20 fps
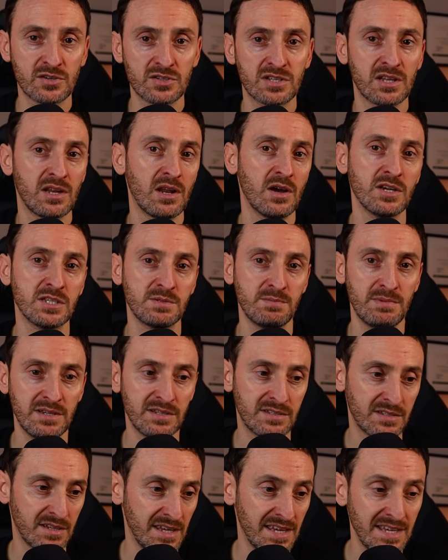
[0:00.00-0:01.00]
just allows me
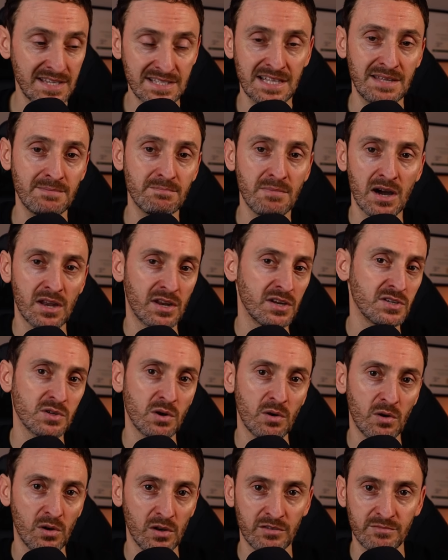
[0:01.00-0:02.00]
to easily manage
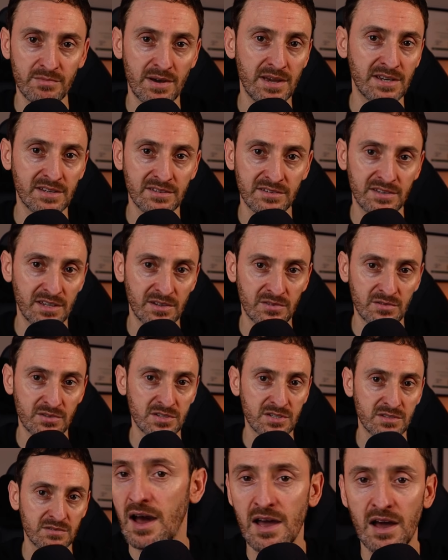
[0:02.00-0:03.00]
all of my
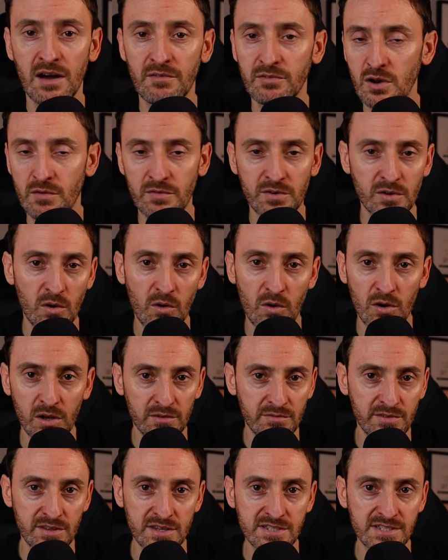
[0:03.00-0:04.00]
containers. I have covered all
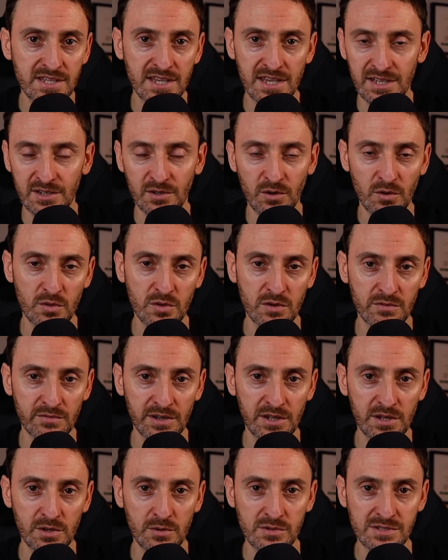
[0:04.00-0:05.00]
of this in other
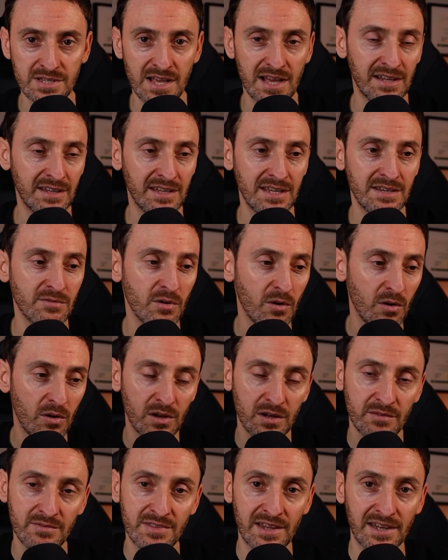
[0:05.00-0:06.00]
videos. I'll leave
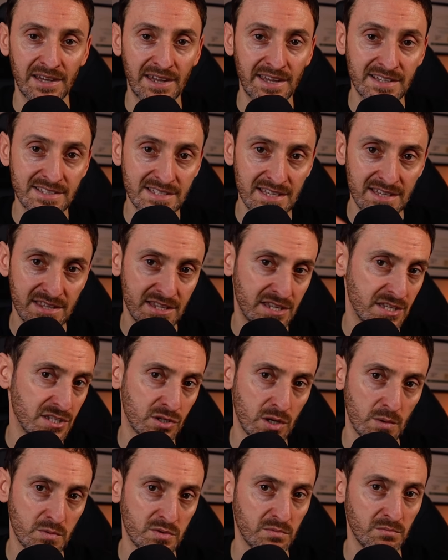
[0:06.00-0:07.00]
all of the links in the
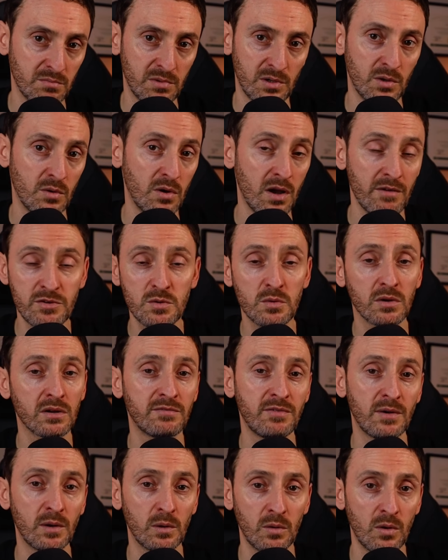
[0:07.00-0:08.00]
description below. If you want
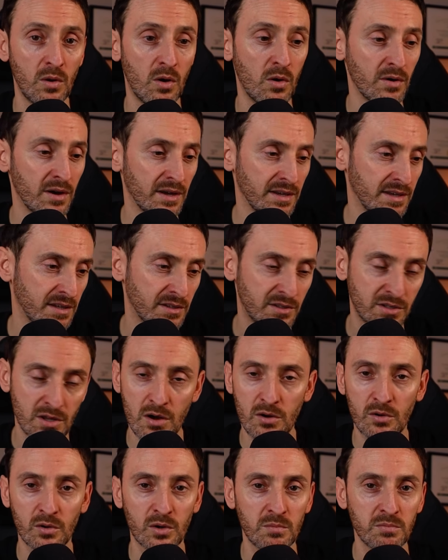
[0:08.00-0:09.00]
to follow along and get
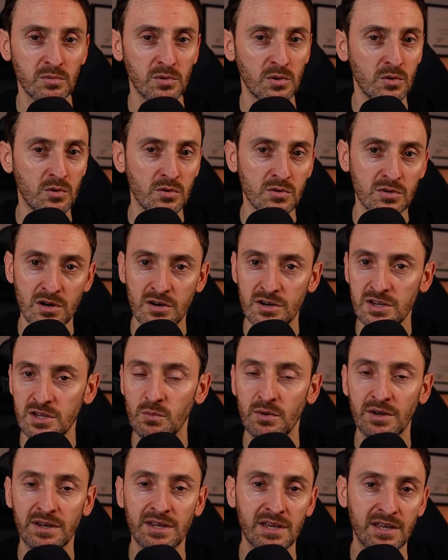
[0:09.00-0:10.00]
Docker up and going, or you
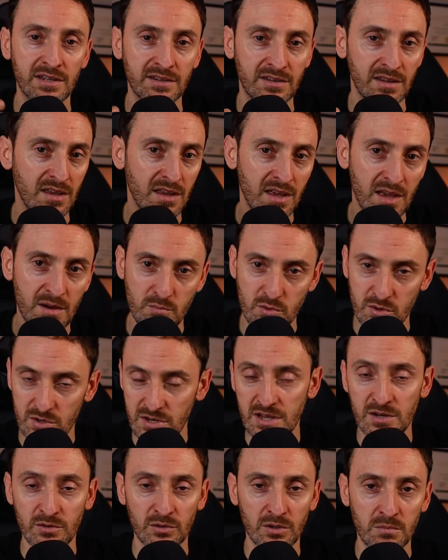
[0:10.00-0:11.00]
want to get
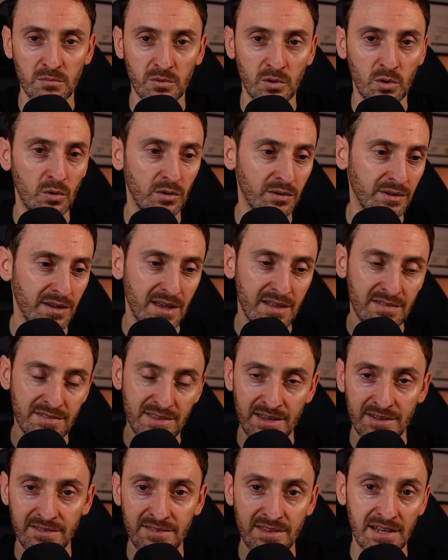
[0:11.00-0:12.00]
Portainer up and going,
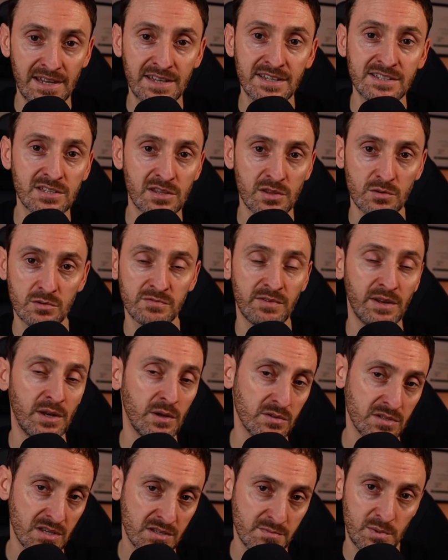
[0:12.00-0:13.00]
then the links to those
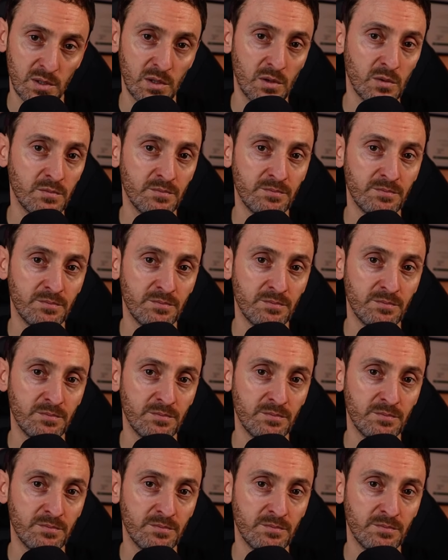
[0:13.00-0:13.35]
videos is below.